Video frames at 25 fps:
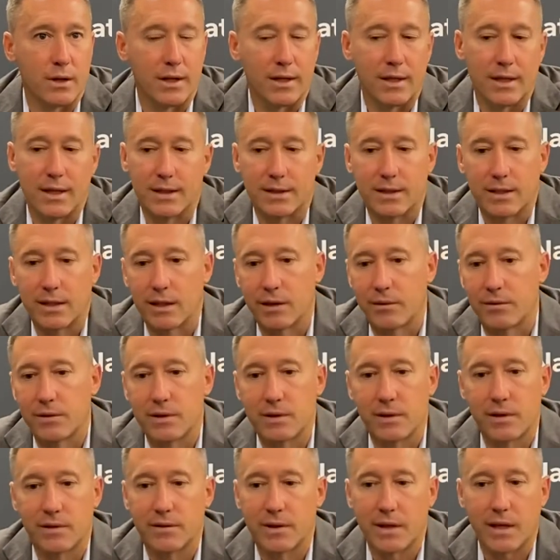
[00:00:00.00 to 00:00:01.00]
I think if
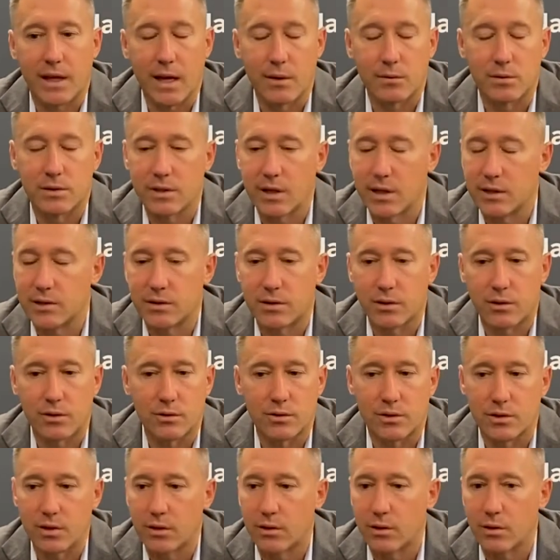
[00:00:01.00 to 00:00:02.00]
the game stays
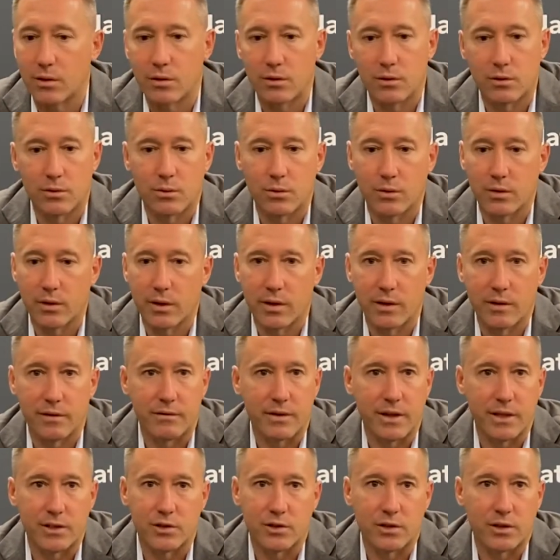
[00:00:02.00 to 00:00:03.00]
0-0, we're going to
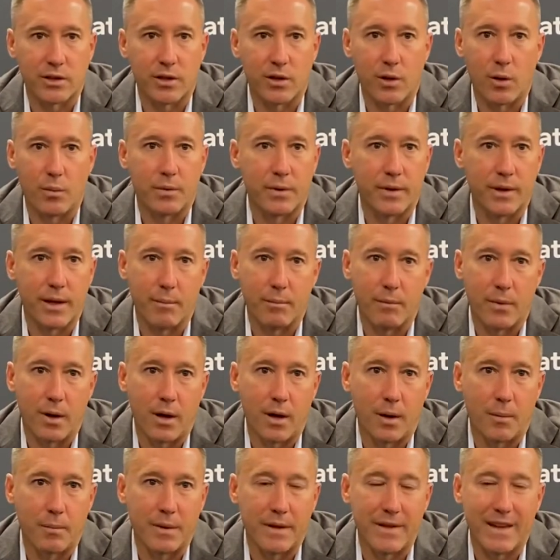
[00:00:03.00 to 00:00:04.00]
eventually open them
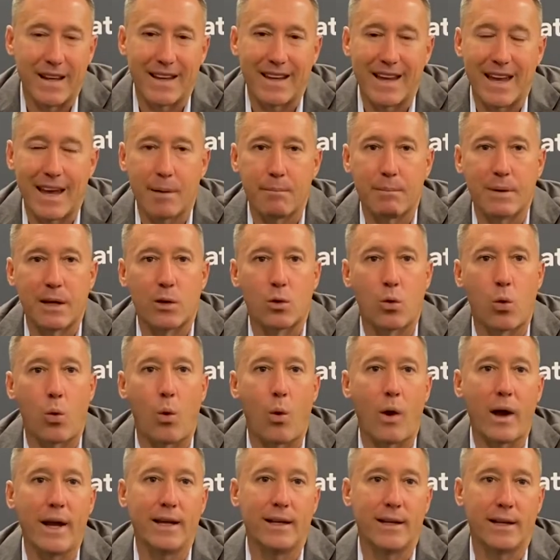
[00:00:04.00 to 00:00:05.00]
up, and they can't be
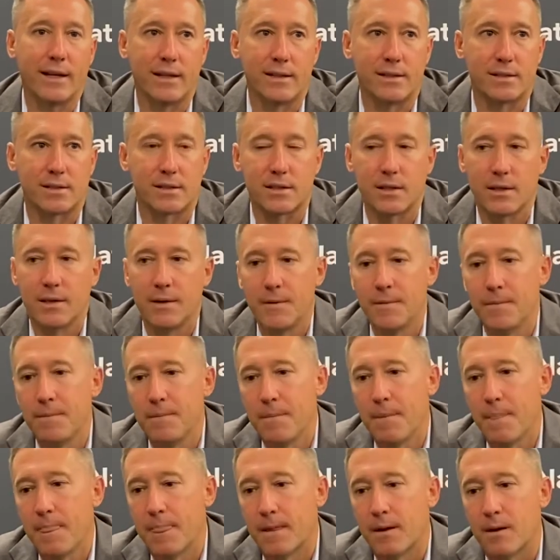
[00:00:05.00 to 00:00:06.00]
quite as
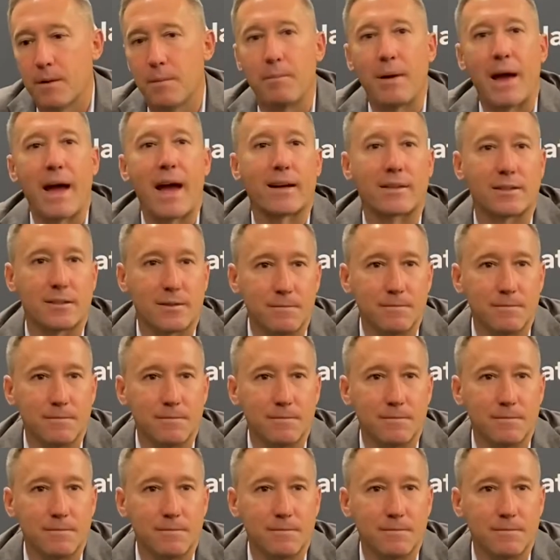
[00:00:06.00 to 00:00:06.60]
compact.